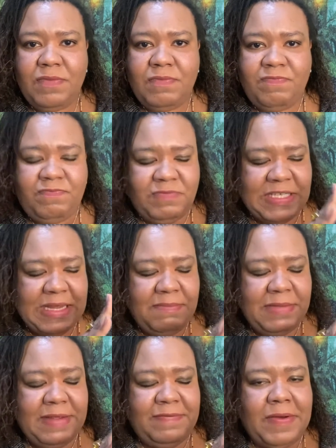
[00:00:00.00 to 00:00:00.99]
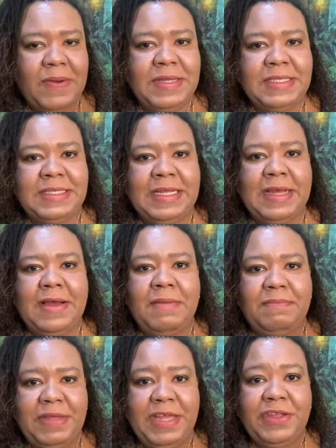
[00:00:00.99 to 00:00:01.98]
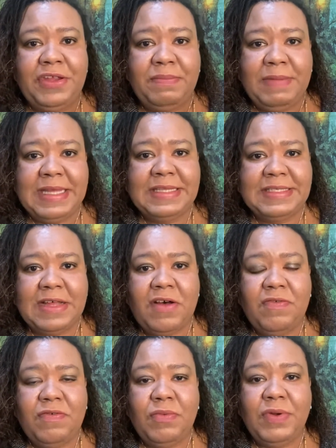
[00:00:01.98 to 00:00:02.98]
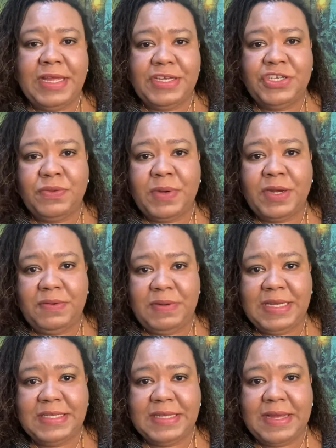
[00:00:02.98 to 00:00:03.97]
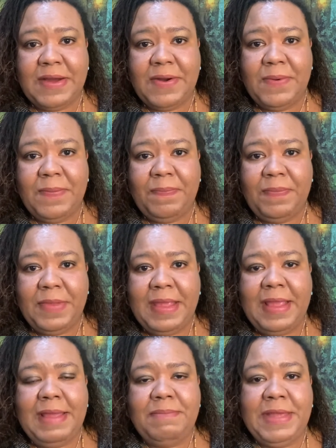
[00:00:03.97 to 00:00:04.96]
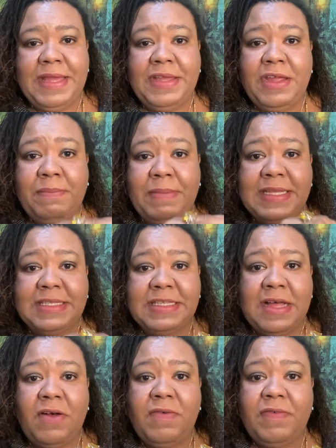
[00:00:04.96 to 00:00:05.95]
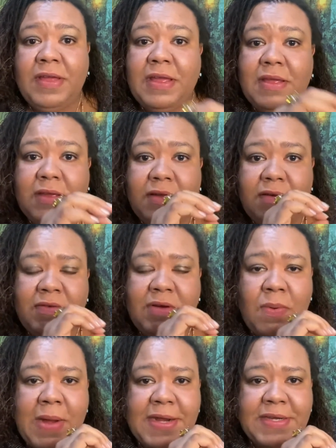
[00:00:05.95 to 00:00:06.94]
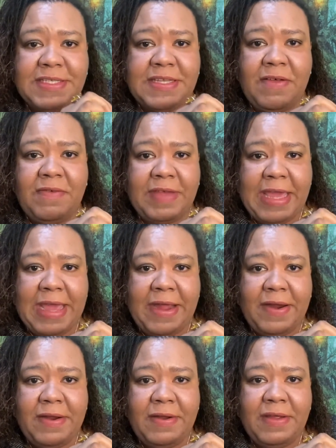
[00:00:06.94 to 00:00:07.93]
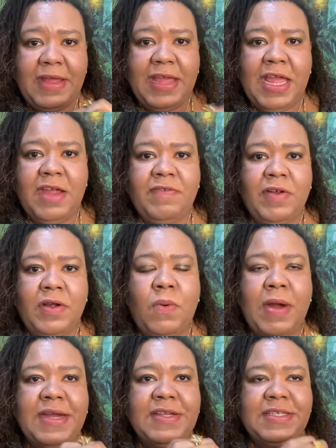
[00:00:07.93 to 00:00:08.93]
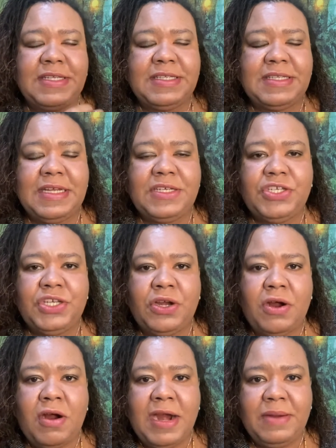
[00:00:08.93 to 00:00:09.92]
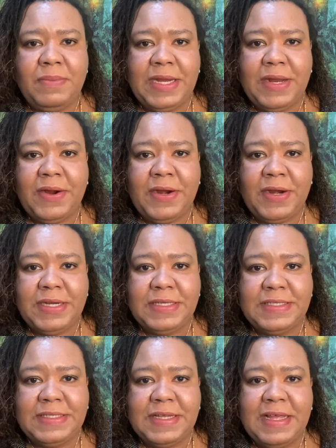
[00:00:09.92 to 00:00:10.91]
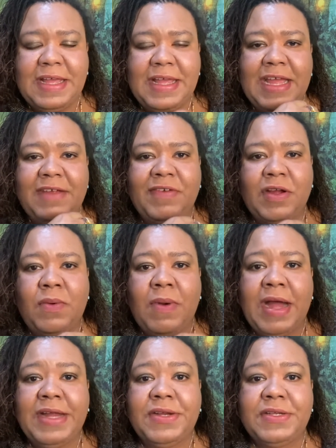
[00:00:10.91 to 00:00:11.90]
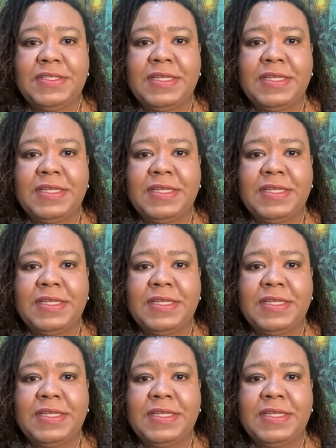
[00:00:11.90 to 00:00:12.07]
simply focusing on being your best self will get you where you need to go. Being your best self requires self-care. It requires listening to your heart when it hurts. It requires